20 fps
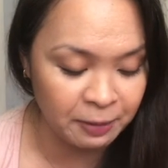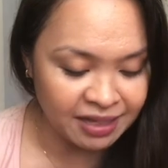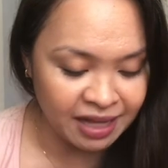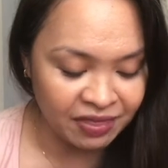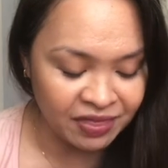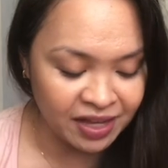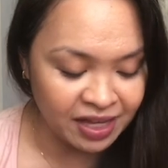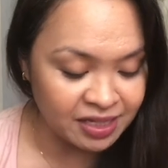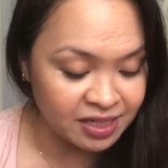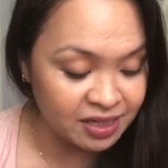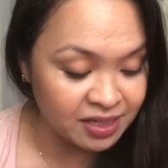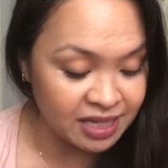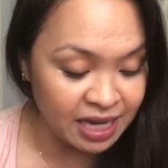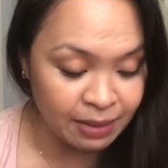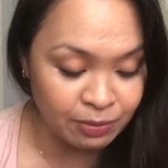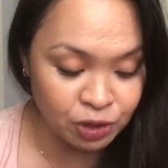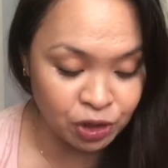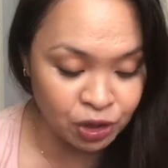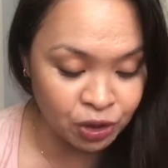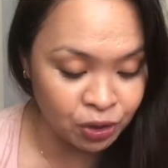I think it's the
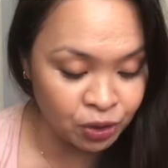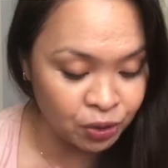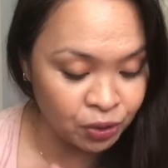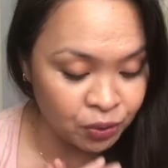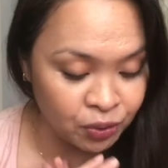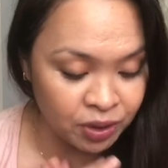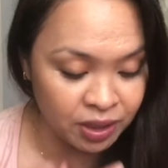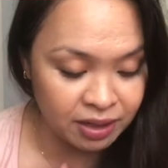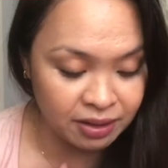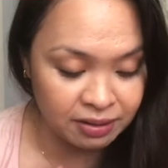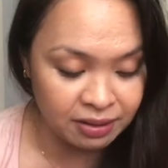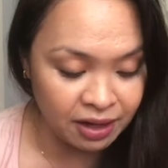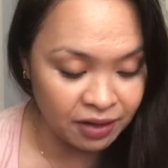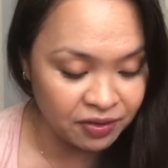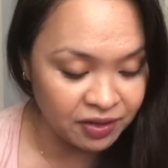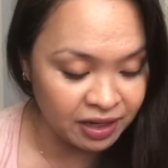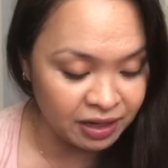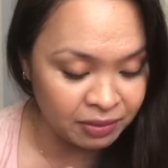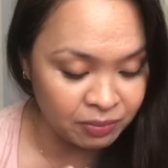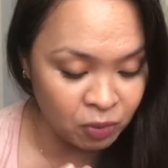same two.
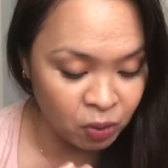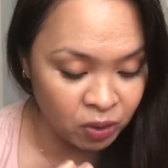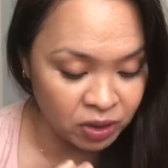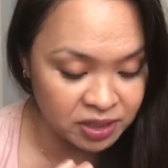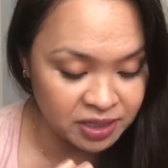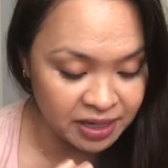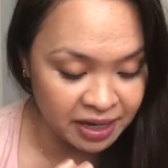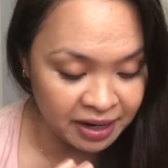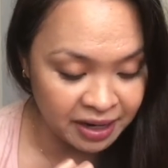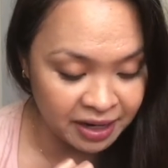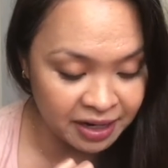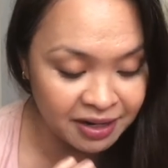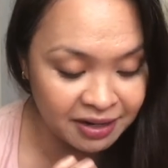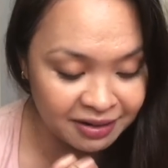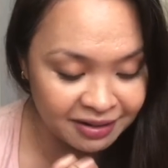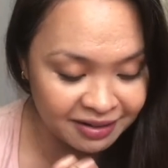Nothing more to say.